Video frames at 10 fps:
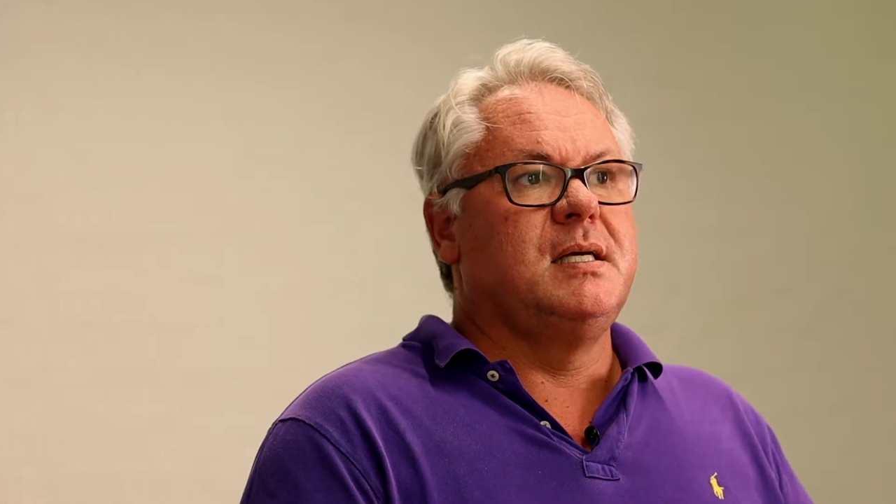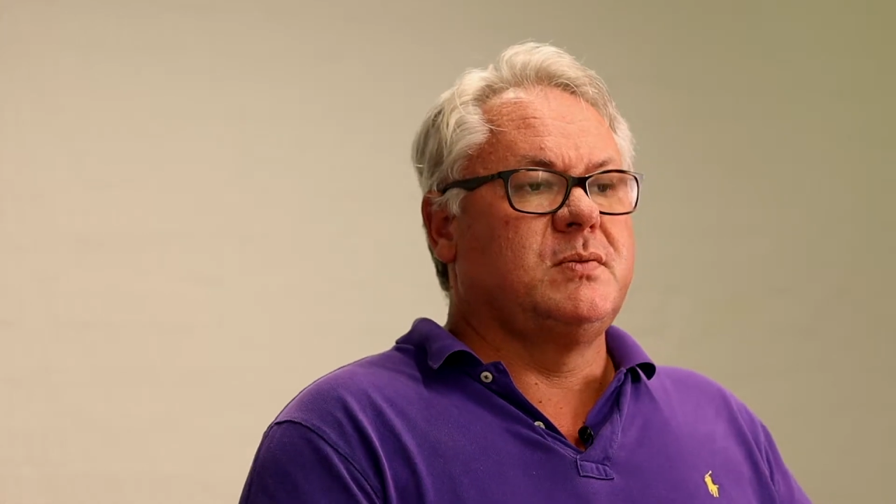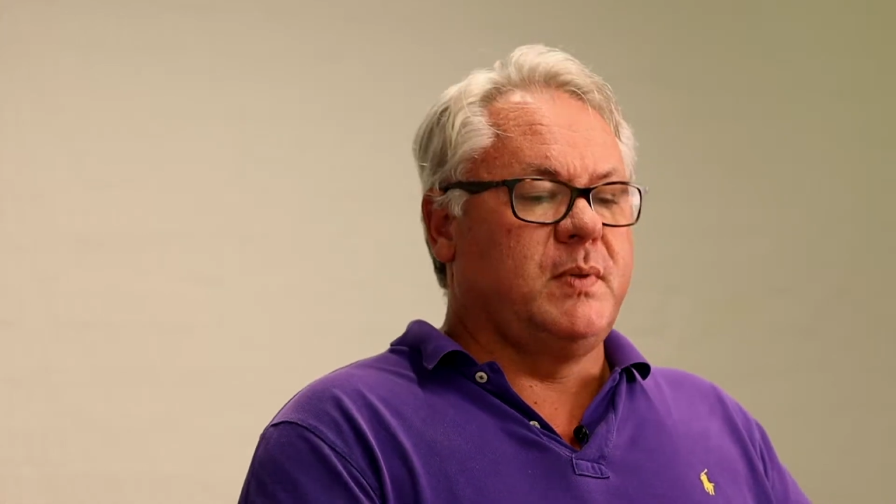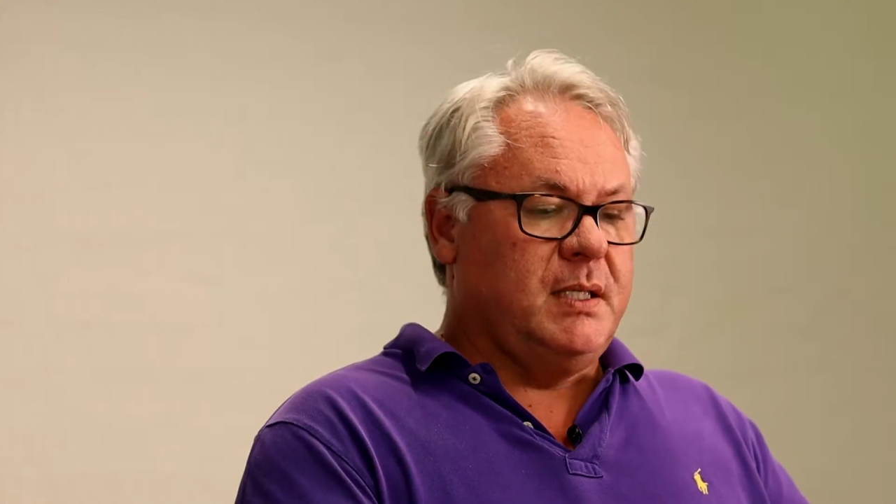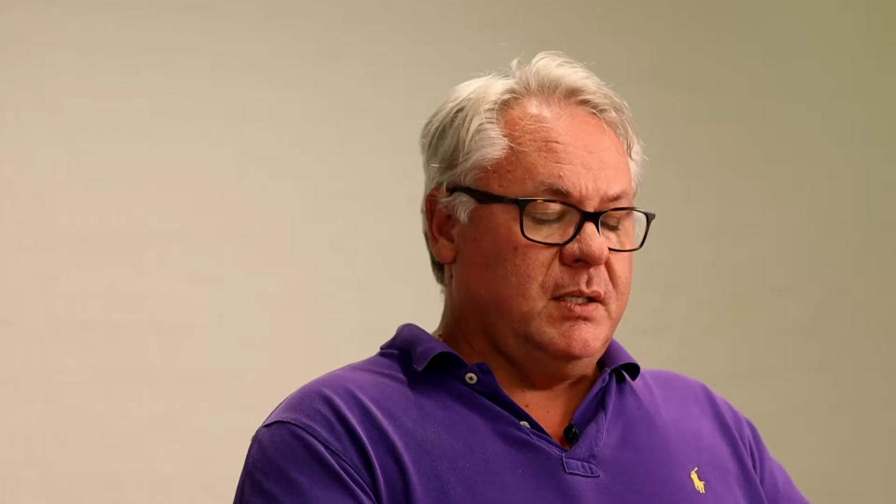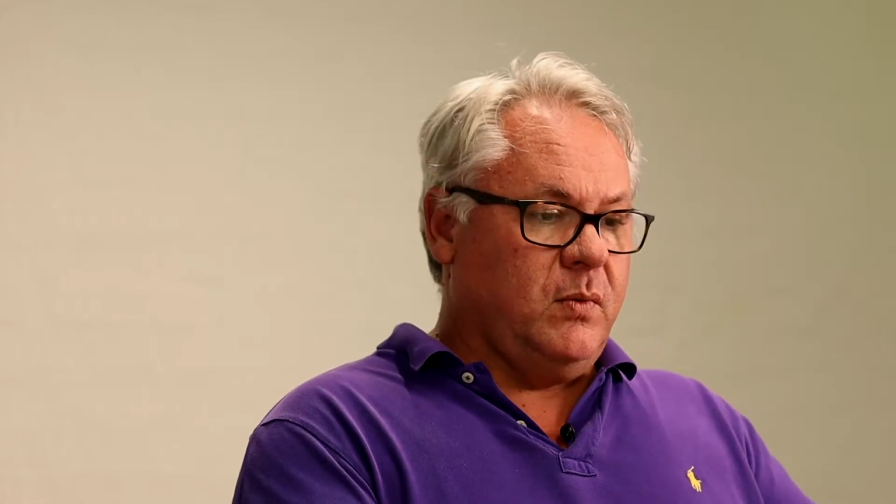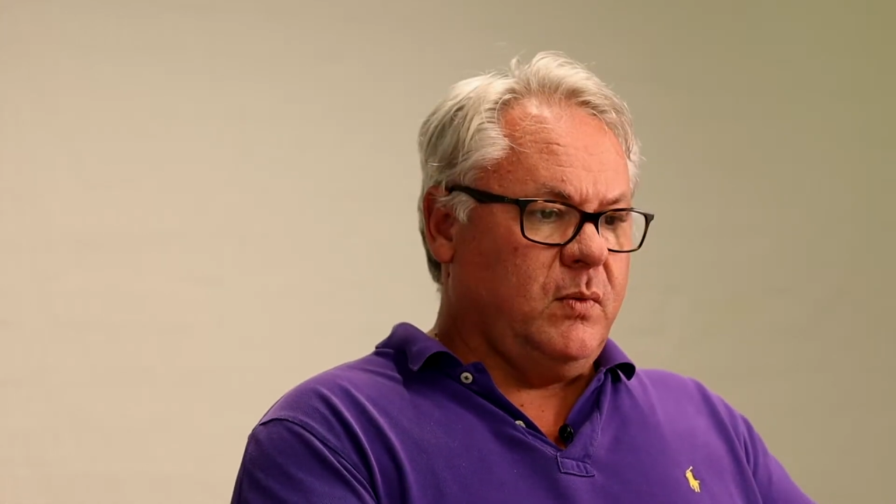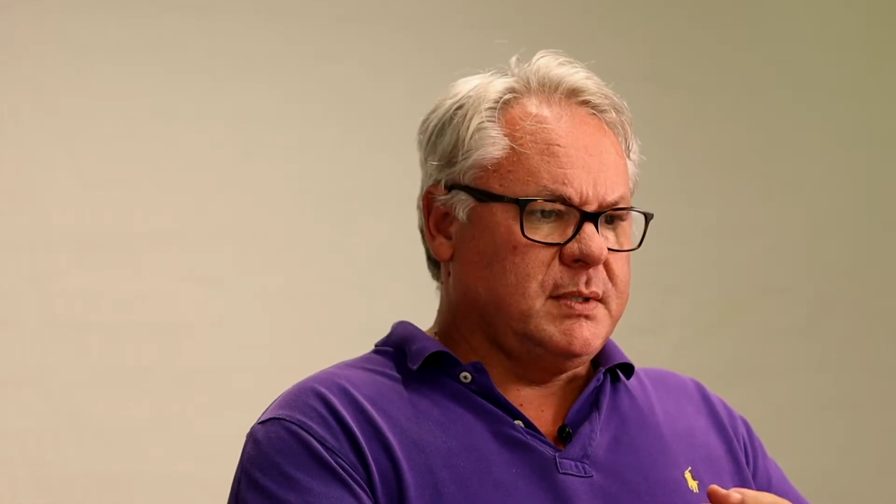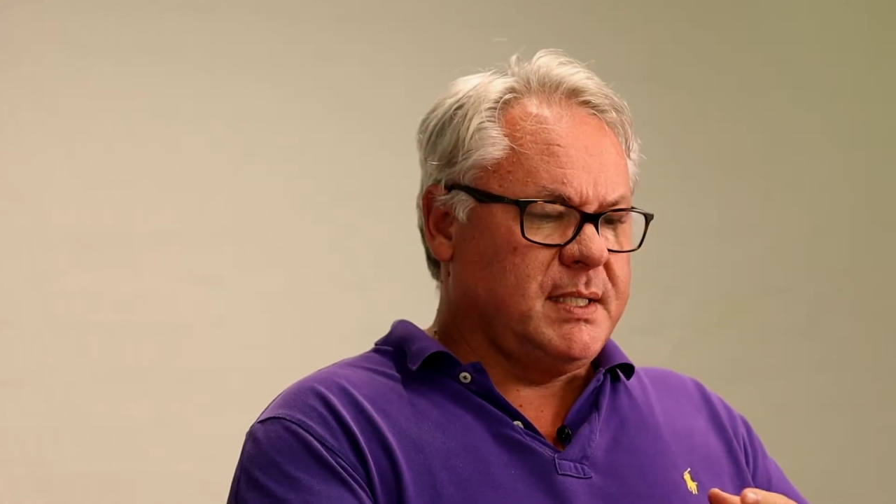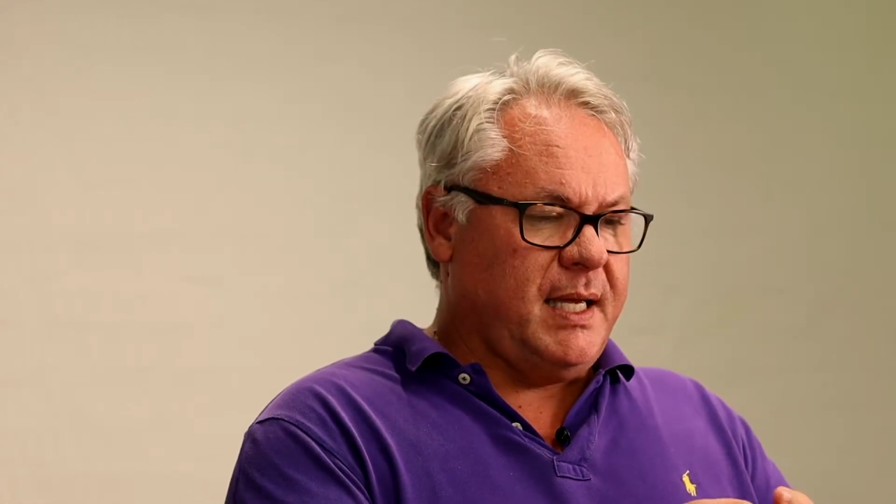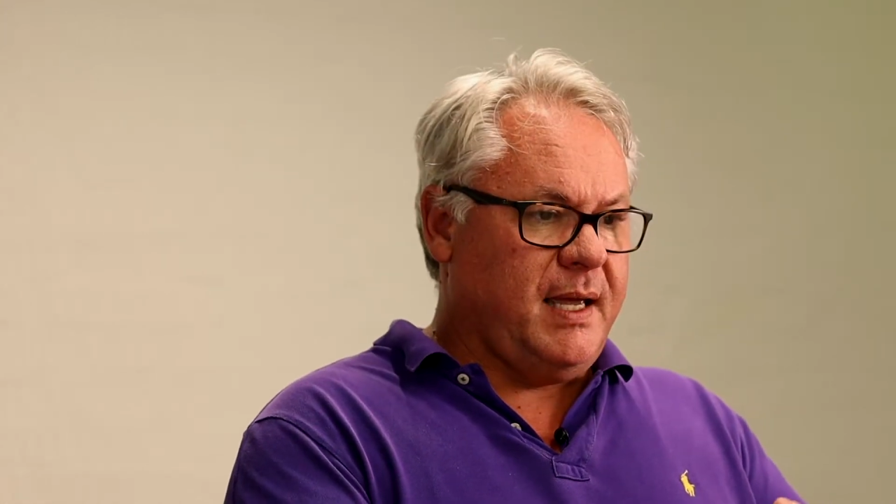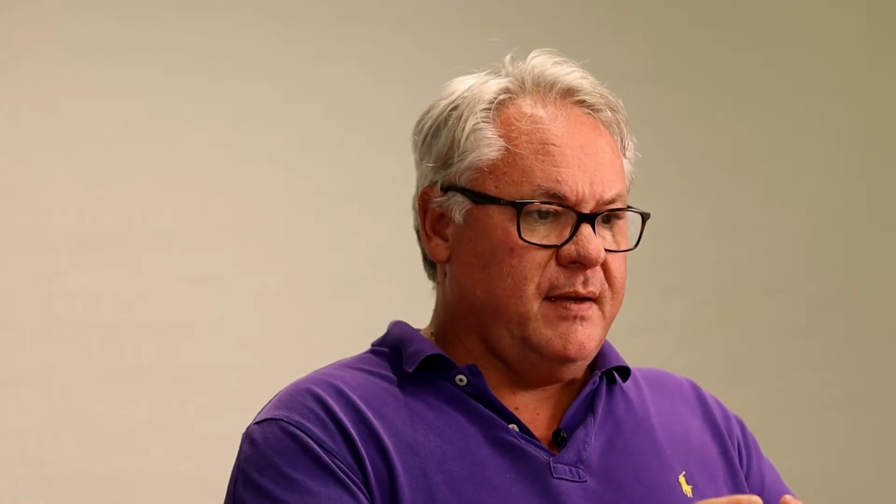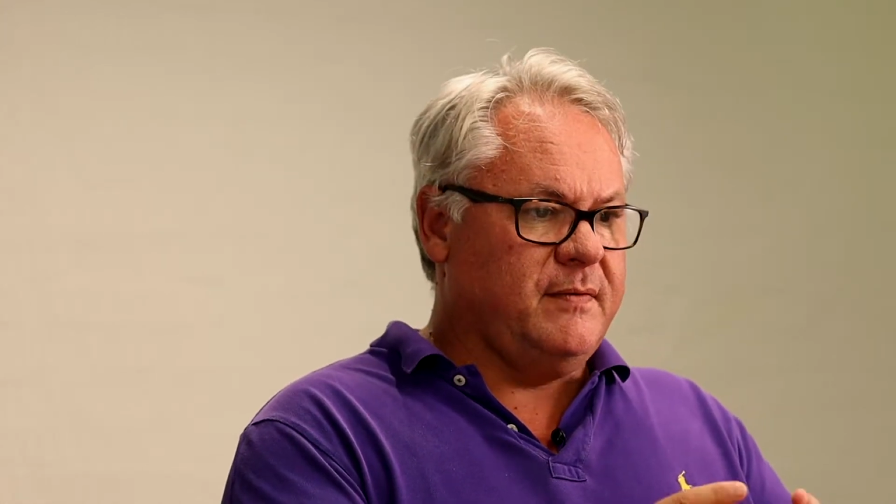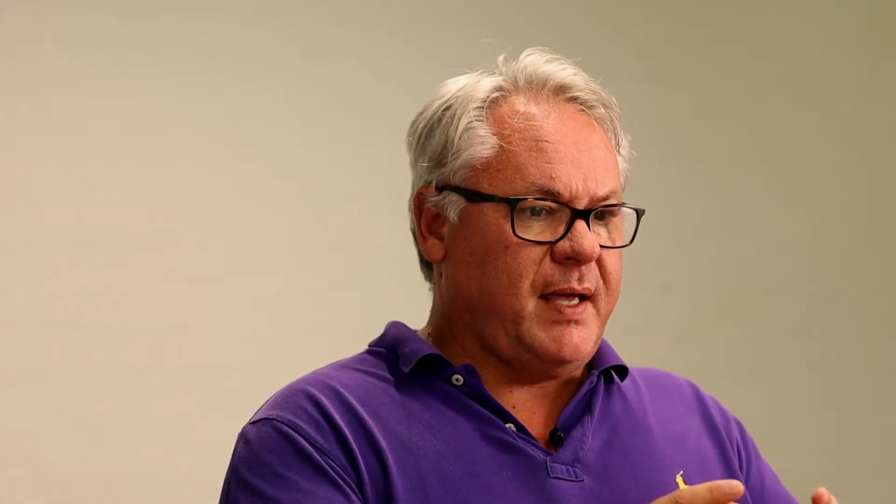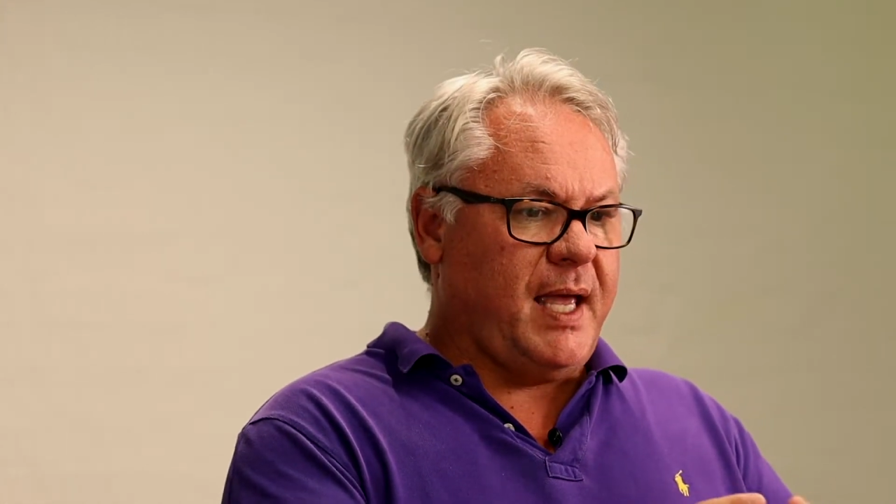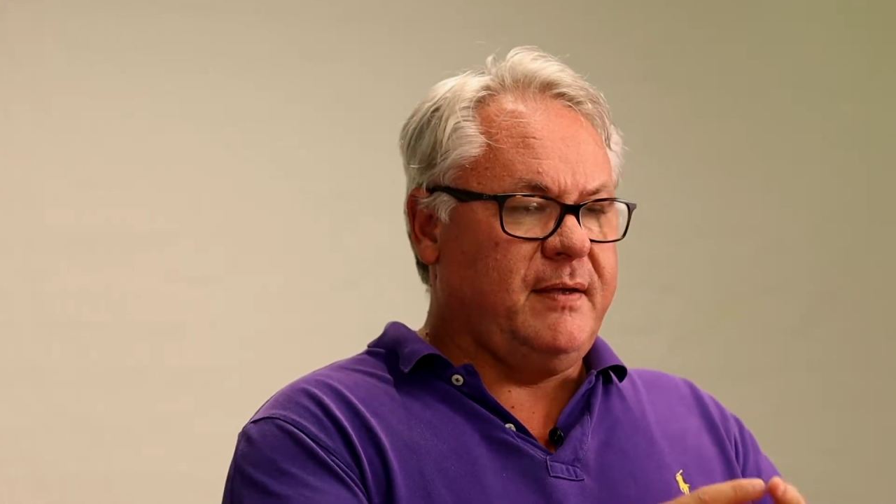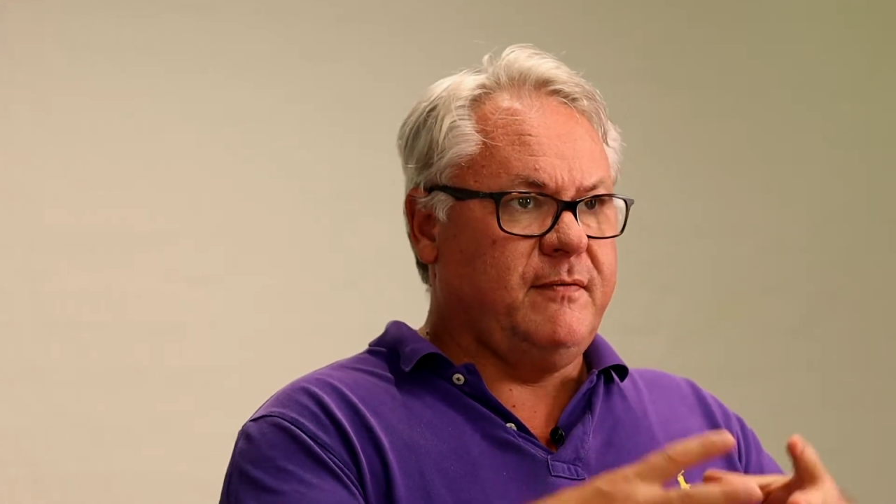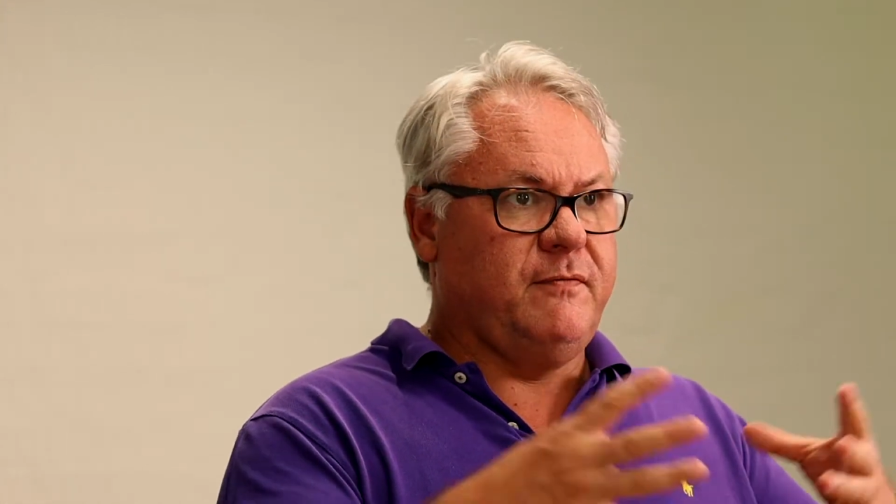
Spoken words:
is we want to have a